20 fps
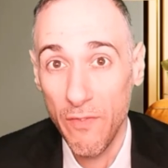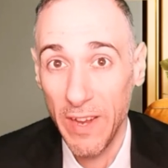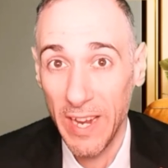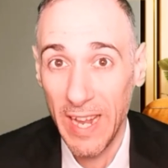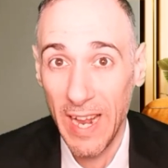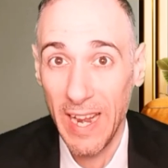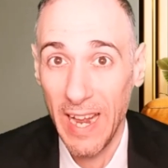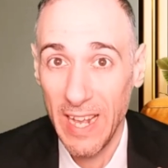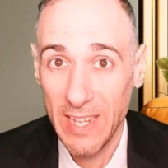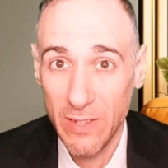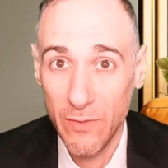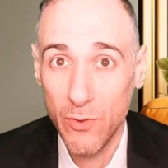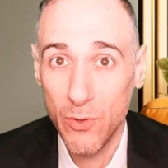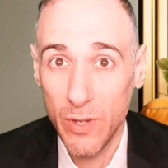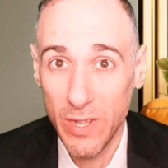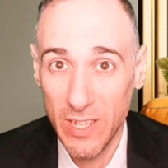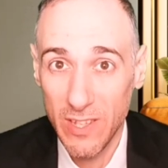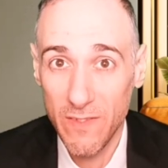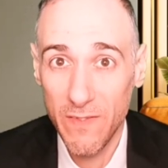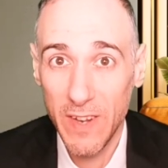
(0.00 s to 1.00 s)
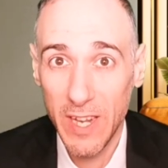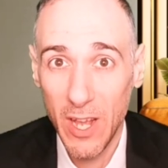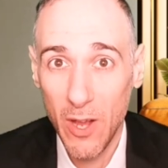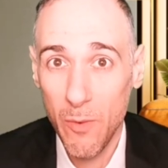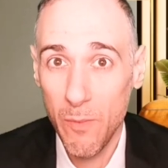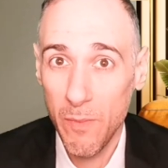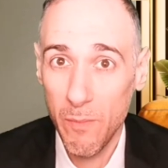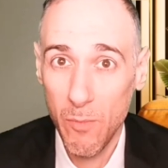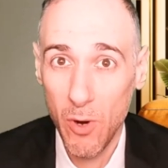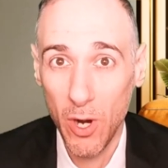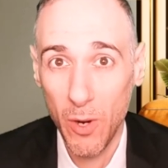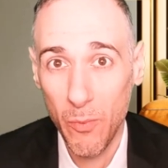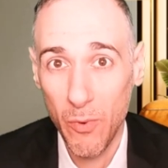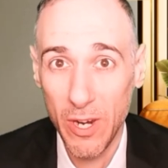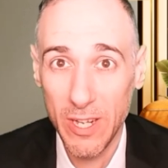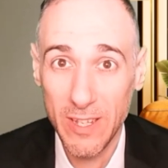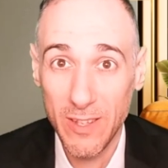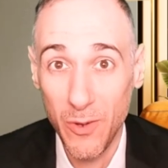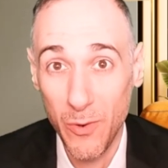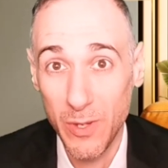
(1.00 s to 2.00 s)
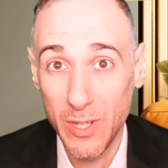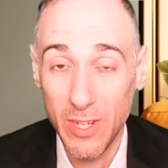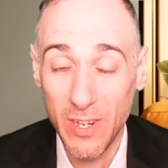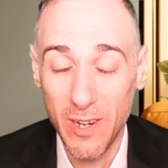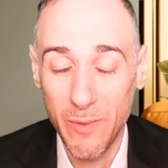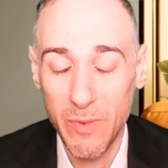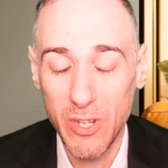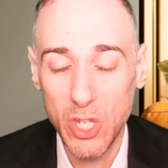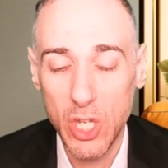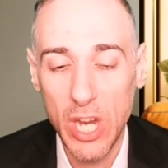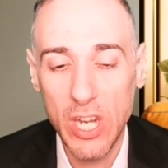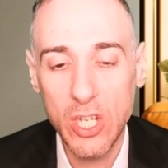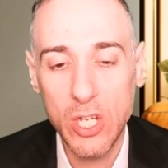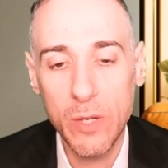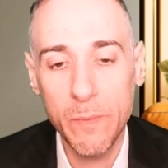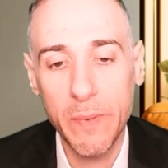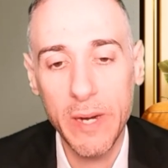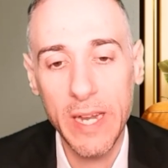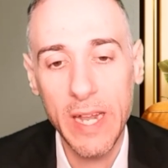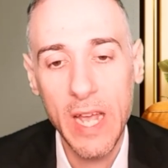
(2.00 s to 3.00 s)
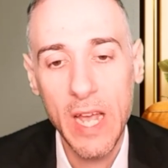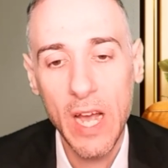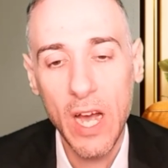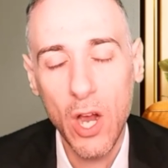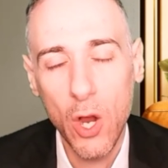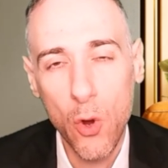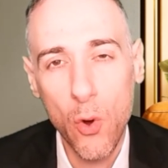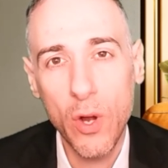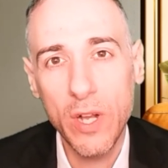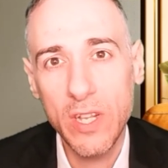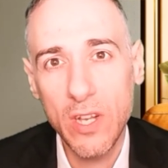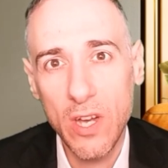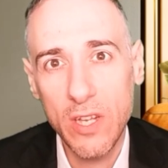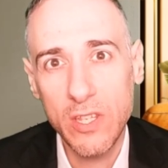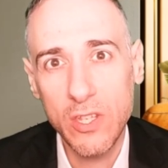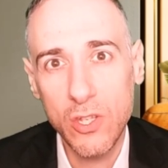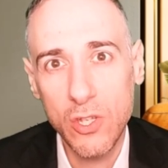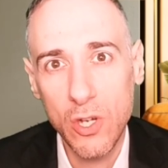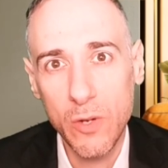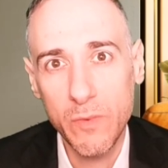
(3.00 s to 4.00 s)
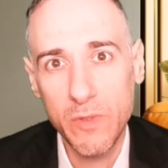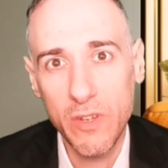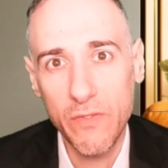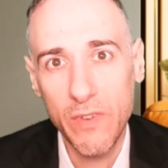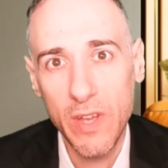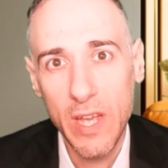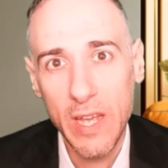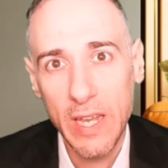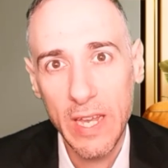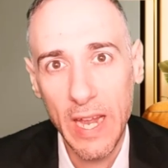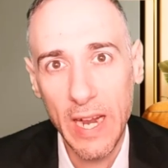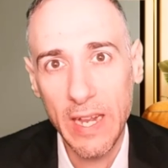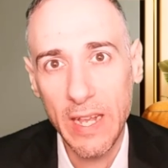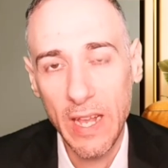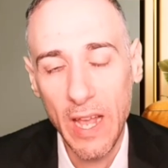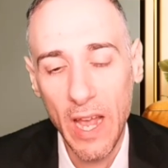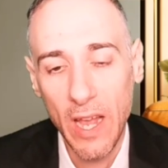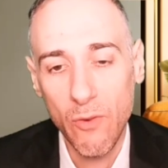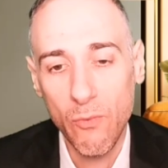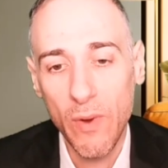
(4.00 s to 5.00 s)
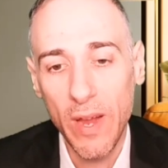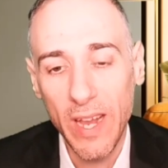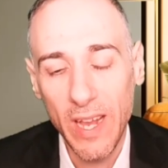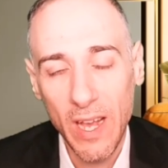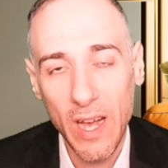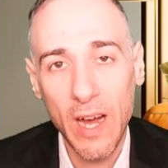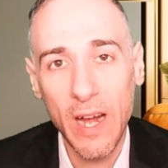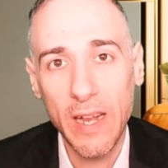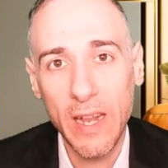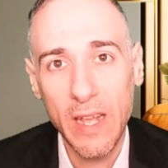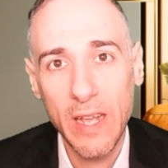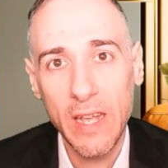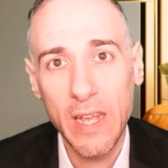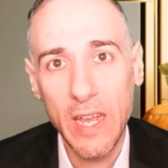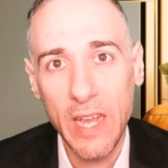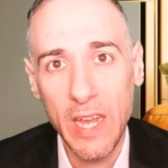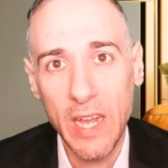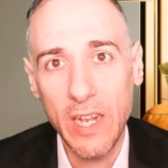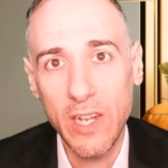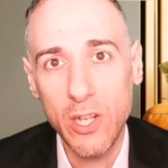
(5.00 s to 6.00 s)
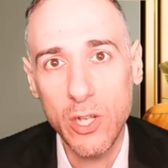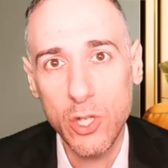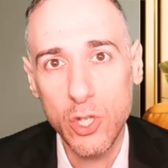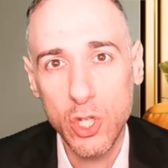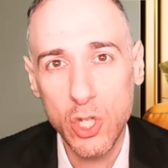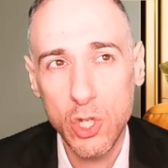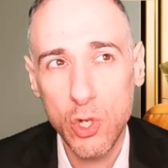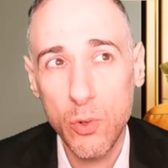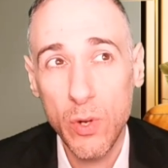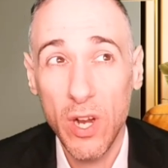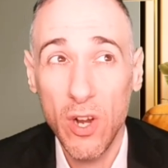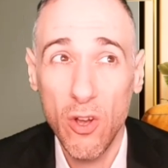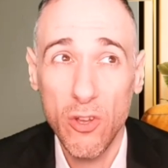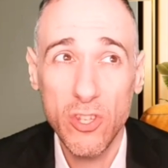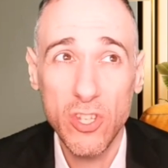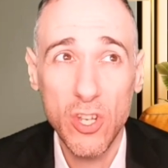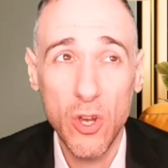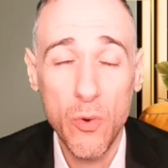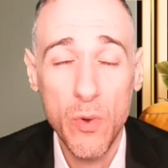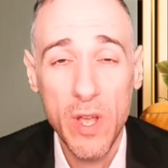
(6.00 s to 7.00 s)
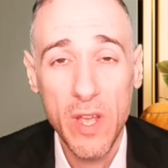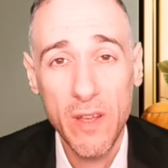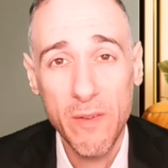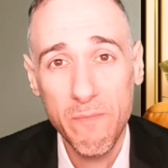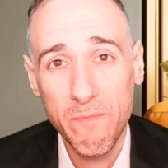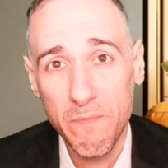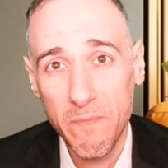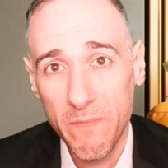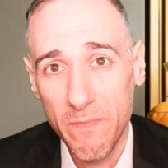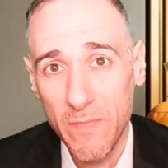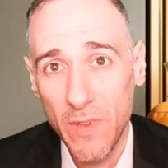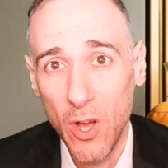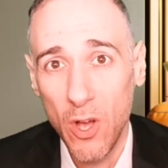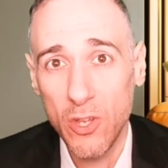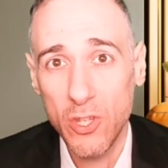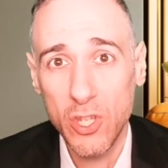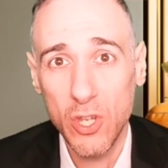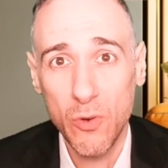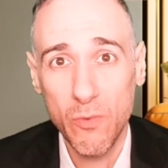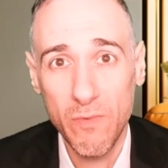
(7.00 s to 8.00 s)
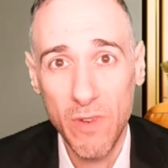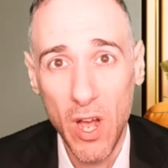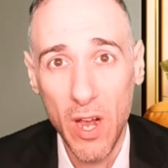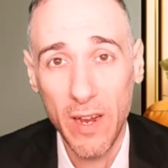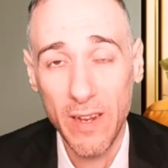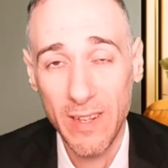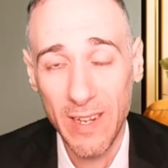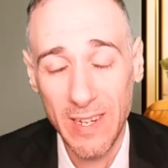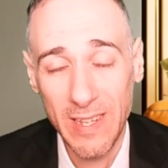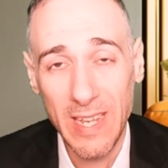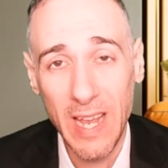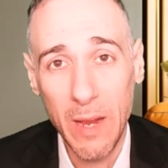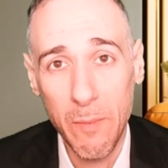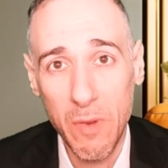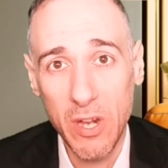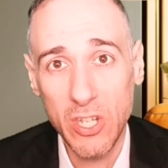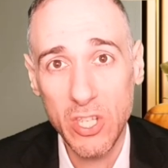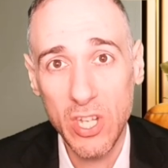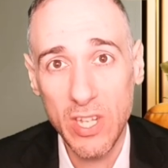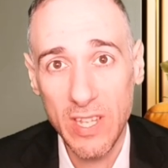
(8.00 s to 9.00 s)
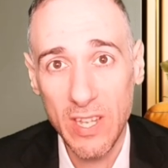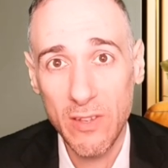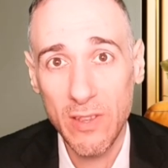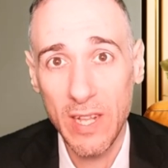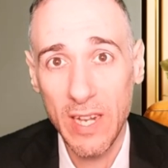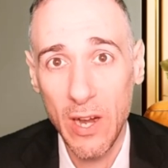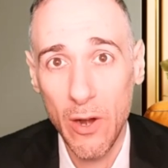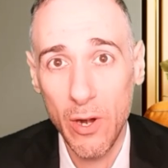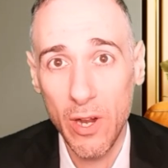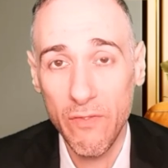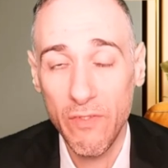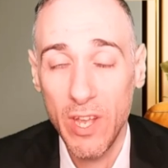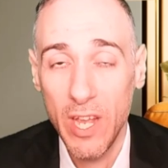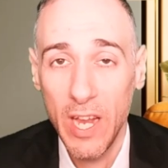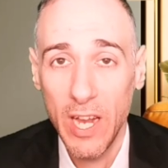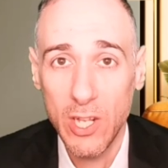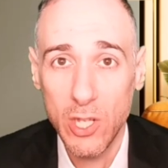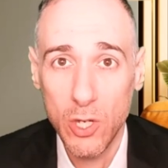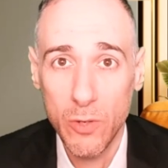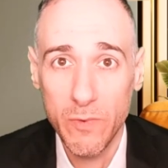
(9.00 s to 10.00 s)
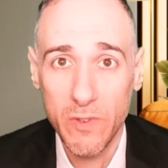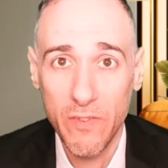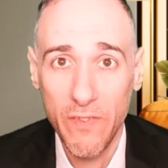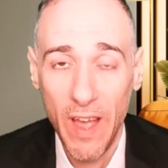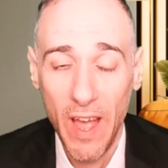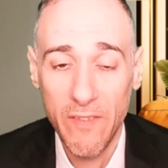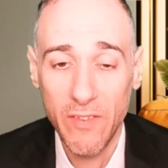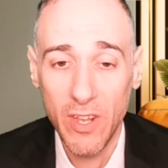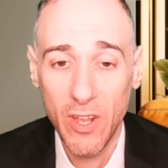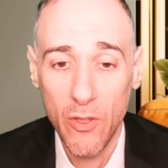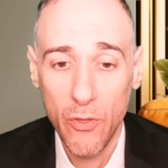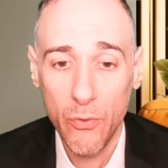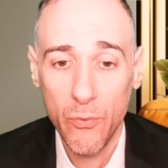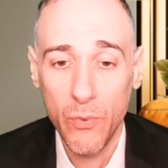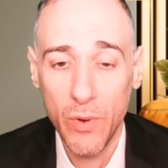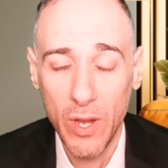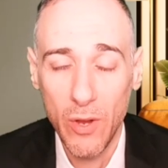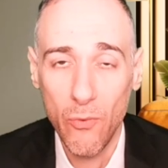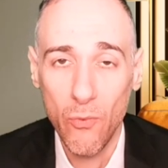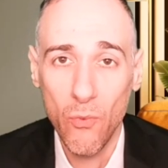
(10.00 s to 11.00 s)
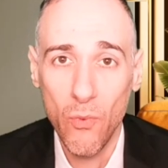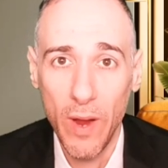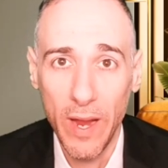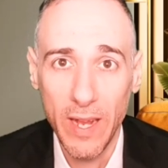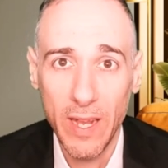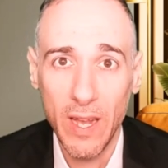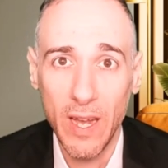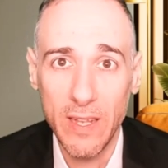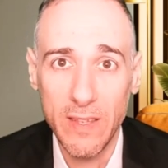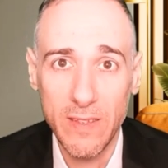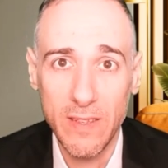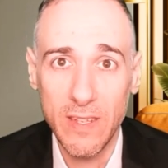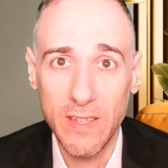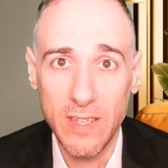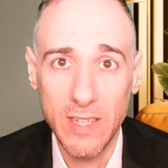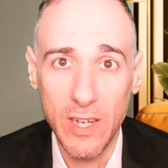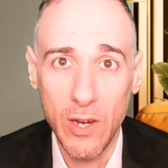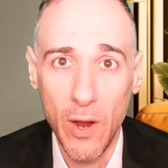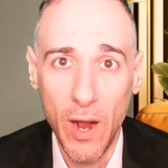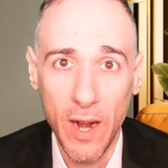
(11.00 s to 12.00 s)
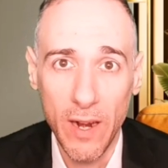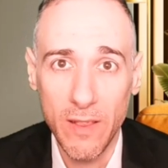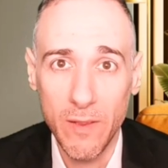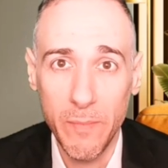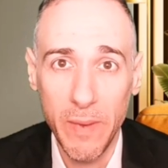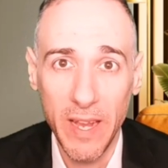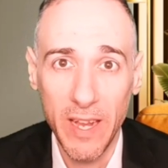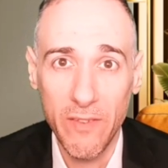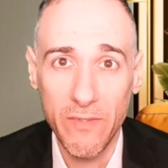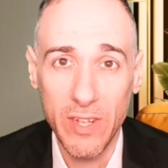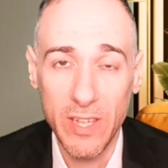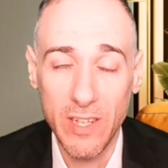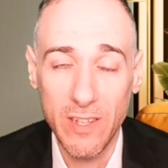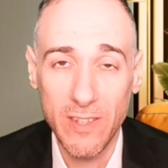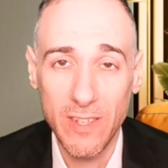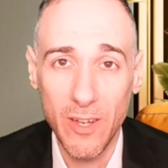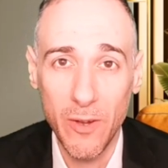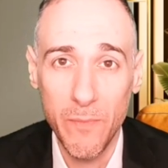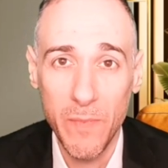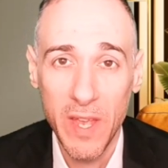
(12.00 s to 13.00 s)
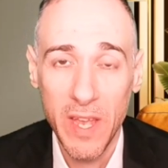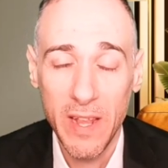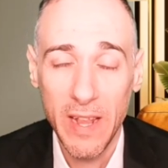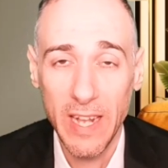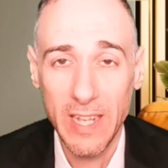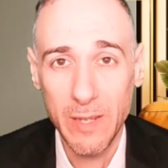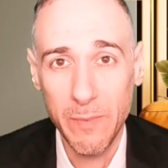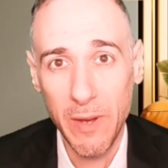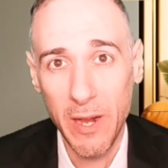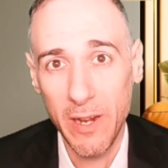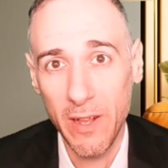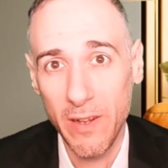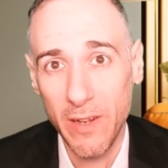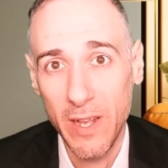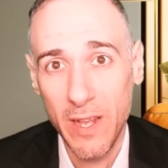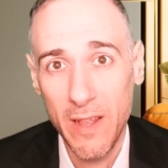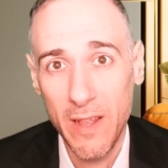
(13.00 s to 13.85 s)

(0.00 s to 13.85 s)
Again, as of doing this video, market pricing is always going to be changing, but a coin toss in terms of getting a rate cut in June and also also not going to take much to tilt the narrative in terms of having three rate cuts this year out of the Bank of England. So that's about it.